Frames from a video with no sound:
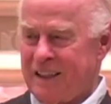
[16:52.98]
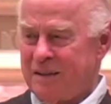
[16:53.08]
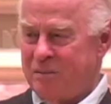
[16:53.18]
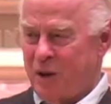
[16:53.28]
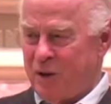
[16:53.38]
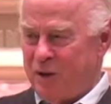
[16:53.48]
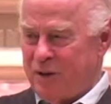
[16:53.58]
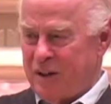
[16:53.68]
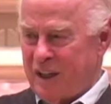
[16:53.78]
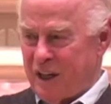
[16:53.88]

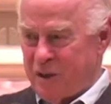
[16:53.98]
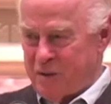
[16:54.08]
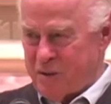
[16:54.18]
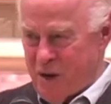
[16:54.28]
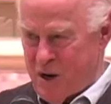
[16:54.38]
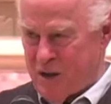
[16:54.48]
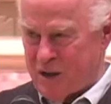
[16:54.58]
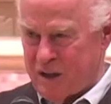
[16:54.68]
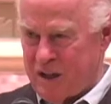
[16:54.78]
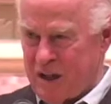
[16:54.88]
Both are
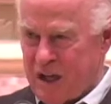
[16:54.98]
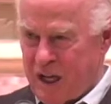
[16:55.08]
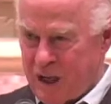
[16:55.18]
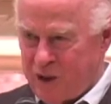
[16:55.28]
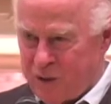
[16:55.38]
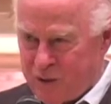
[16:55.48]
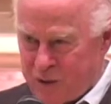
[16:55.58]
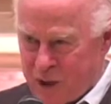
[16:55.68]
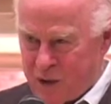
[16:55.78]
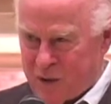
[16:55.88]
wrong, and you
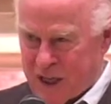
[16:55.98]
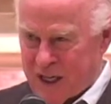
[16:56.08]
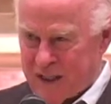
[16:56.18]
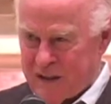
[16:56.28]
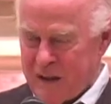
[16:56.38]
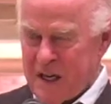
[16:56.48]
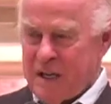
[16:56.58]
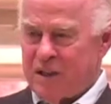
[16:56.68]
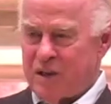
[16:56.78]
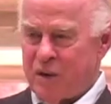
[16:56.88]
know that.
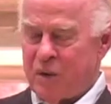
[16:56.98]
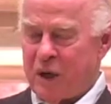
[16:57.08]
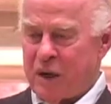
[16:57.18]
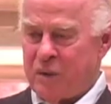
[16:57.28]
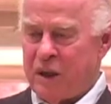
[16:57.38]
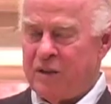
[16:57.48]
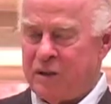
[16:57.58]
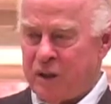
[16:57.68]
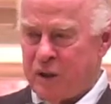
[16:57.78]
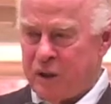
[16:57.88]
So what I want
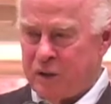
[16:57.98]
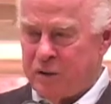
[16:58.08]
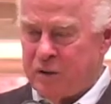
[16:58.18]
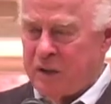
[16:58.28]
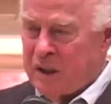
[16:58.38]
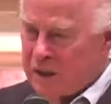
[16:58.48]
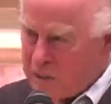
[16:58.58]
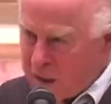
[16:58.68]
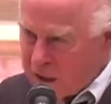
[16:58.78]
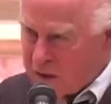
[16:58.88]
you to do to
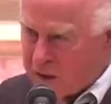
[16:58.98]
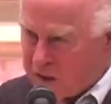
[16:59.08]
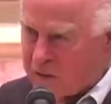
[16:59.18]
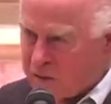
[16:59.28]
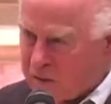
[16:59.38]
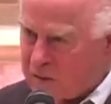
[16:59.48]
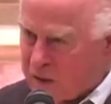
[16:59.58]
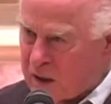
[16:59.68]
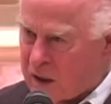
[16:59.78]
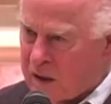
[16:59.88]
make this
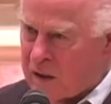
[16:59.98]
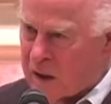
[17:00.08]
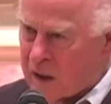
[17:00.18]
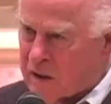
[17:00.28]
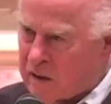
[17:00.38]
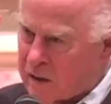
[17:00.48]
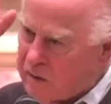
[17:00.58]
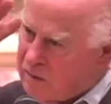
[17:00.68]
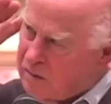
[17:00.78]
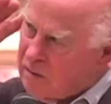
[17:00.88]
really not
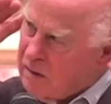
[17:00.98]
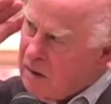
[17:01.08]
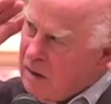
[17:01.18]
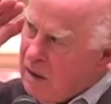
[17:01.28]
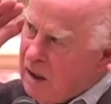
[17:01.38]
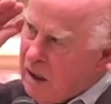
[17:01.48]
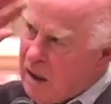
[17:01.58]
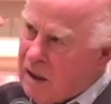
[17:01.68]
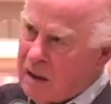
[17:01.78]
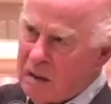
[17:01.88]
just
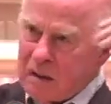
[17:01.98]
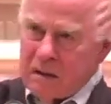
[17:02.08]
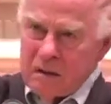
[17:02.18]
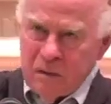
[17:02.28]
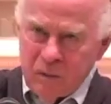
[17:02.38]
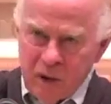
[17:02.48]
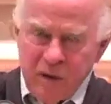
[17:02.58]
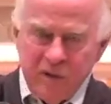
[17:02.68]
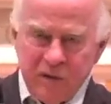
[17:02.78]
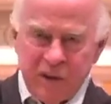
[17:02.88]

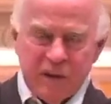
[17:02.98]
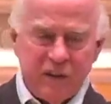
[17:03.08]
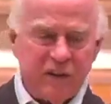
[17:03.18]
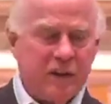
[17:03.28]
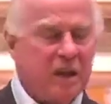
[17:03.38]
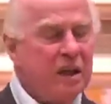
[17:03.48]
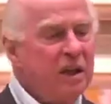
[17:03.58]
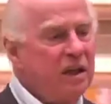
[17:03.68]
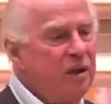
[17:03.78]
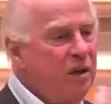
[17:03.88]
word service,
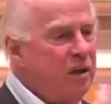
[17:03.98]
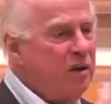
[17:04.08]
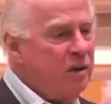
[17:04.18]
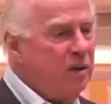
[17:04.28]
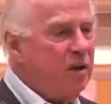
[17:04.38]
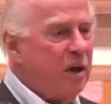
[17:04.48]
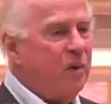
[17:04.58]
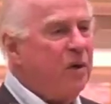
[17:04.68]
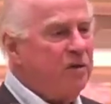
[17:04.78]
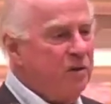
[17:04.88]
I want